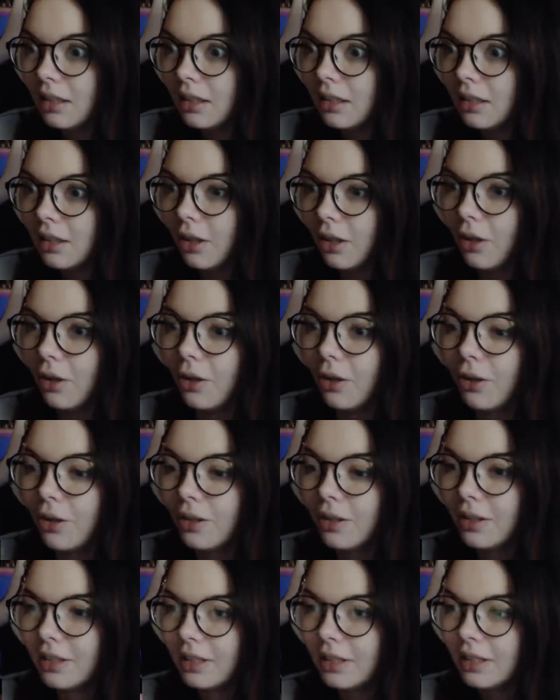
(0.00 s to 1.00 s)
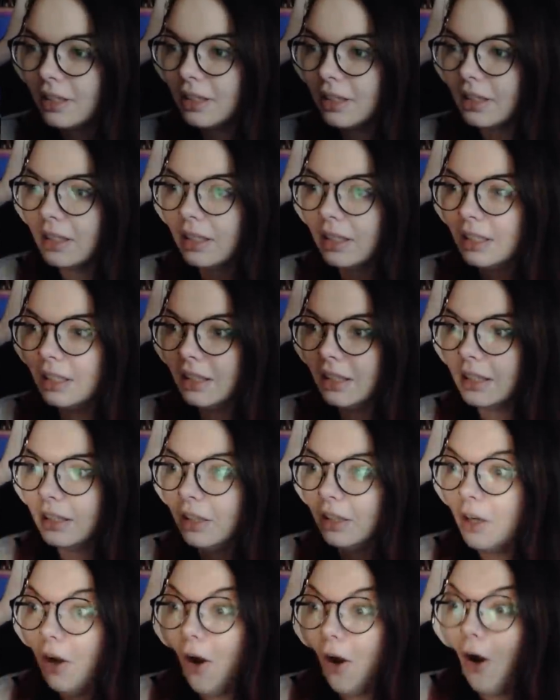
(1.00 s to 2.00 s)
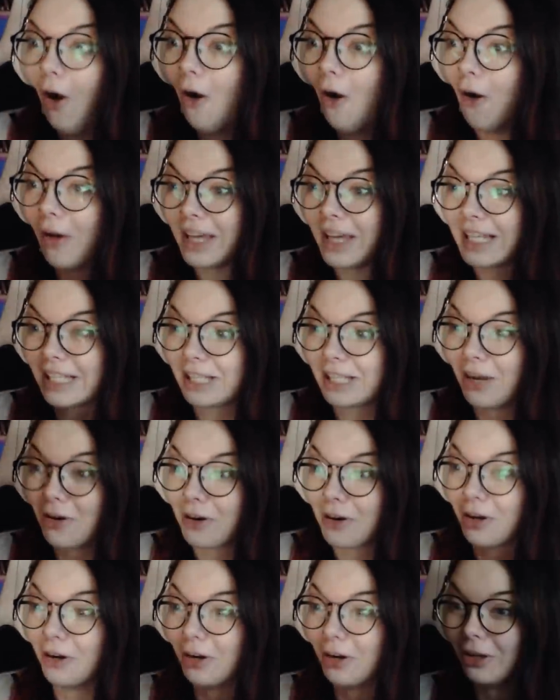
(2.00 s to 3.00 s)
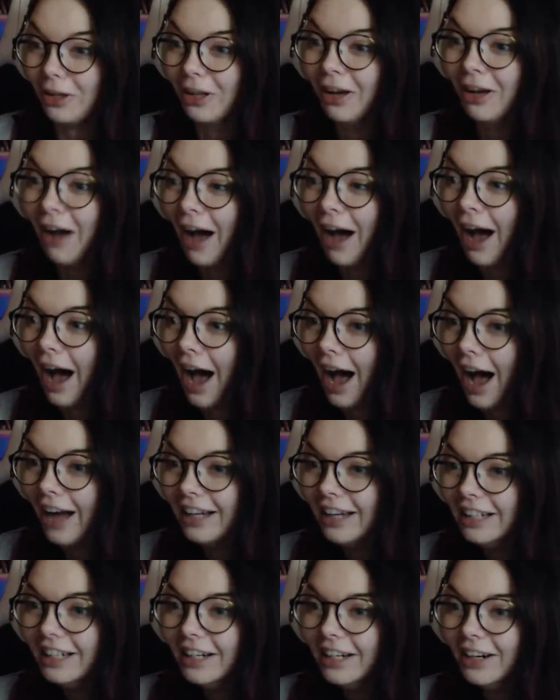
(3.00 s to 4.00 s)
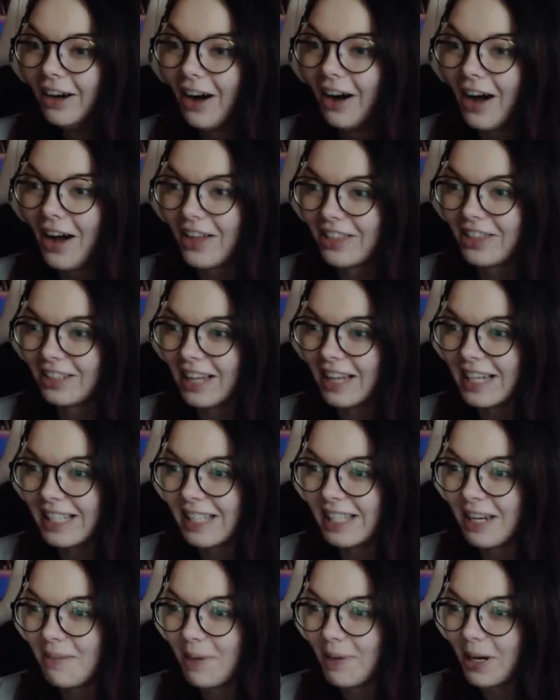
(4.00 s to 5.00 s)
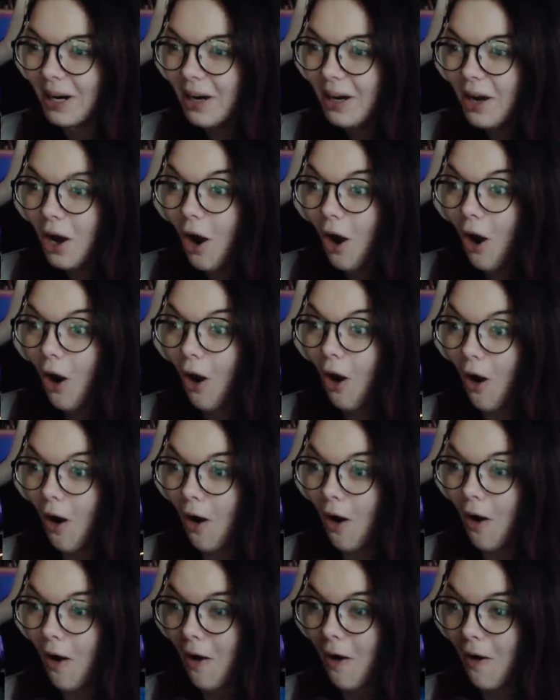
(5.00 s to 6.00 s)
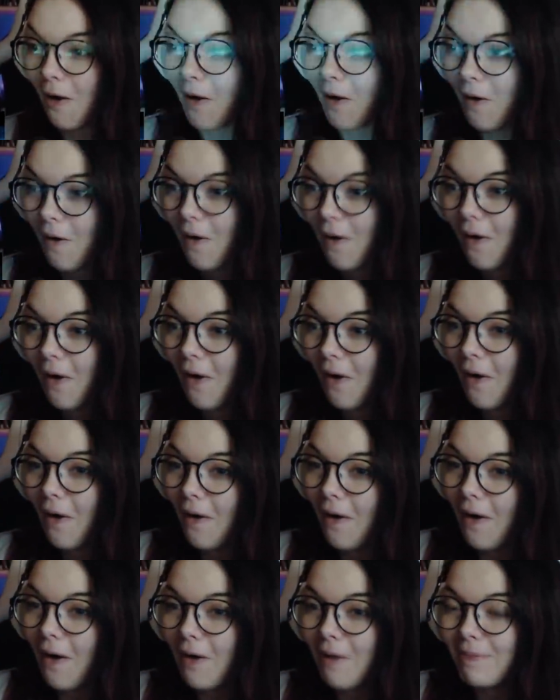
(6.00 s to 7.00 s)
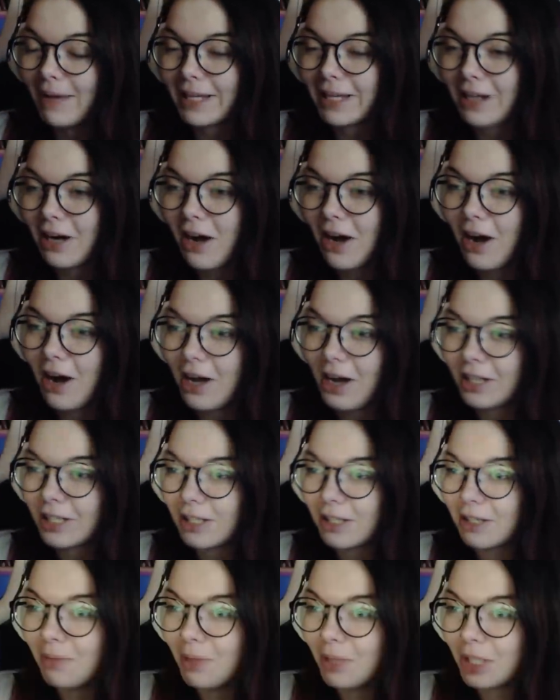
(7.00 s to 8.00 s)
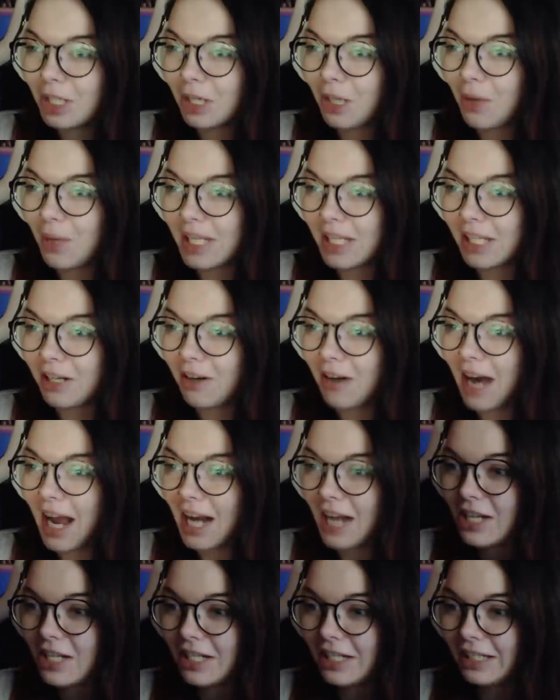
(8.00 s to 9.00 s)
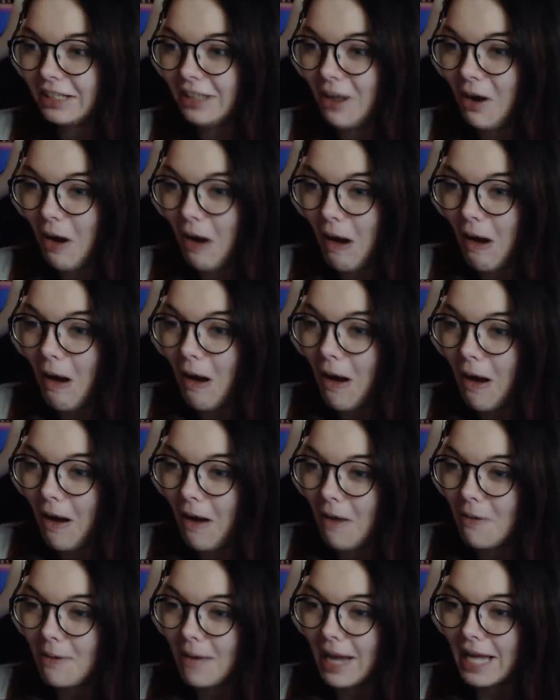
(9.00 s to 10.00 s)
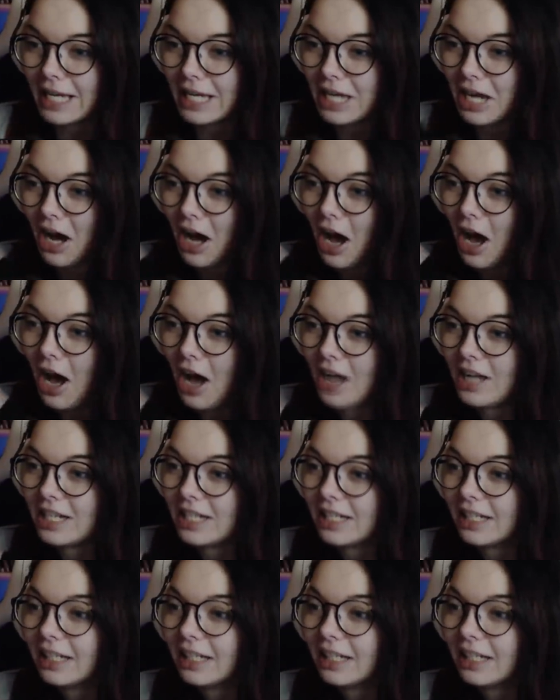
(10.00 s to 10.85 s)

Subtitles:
Oh. Oh, he's so cool. Oh, the lightsaber. Oh. Oh my god, so Inquisitor action. Oh my god.